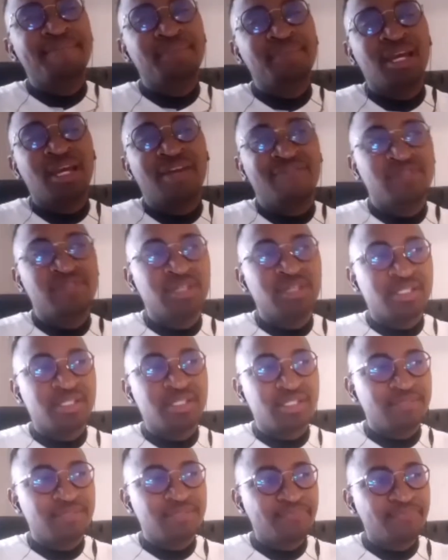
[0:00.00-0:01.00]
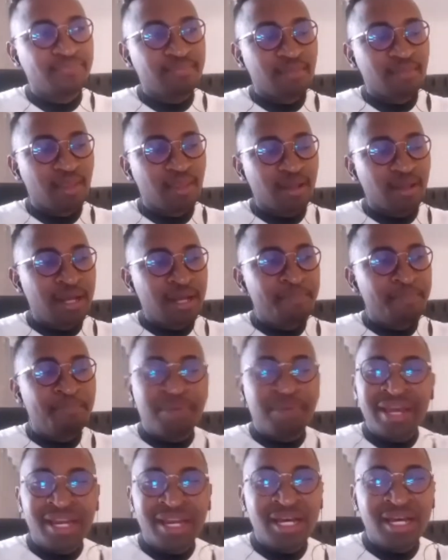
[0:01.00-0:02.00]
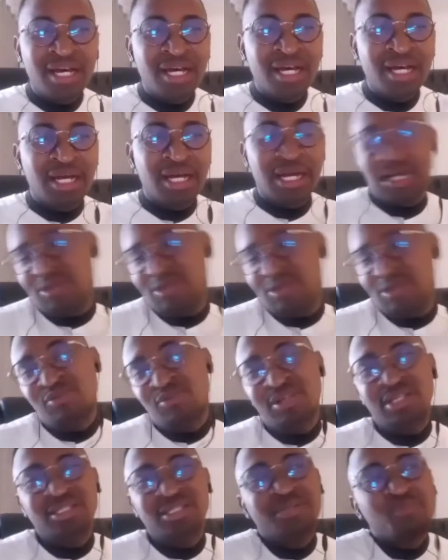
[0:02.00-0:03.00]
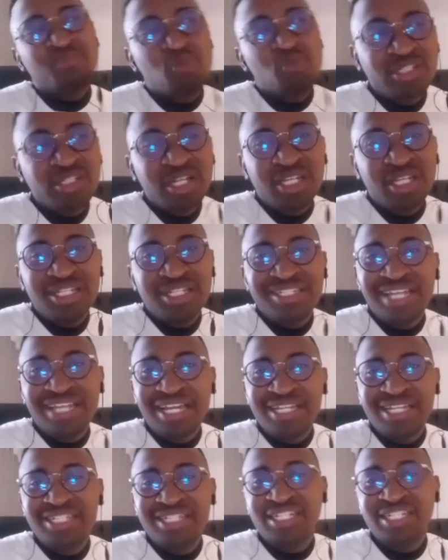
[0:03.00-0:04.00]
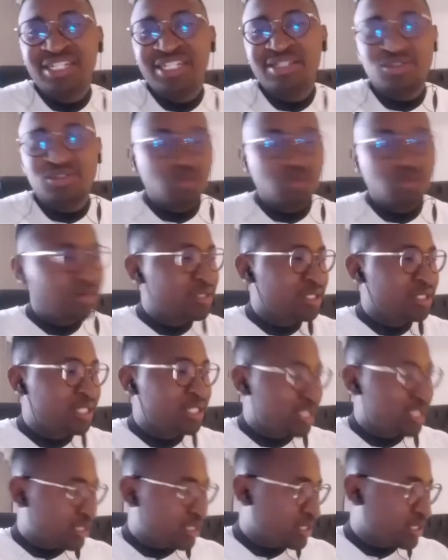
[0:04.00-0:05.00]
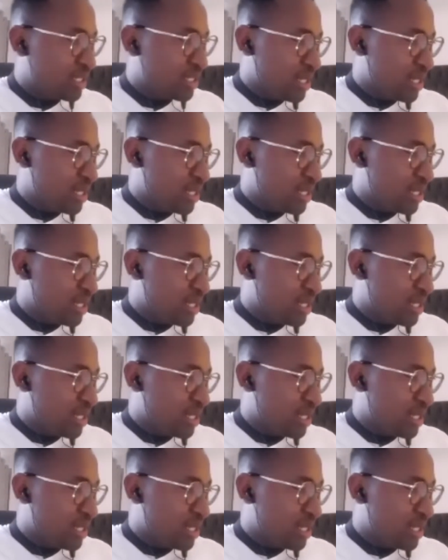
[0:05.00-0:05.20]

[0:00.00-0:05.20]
them, they have this a better. I don't know whether it's emotional intelligence or is it just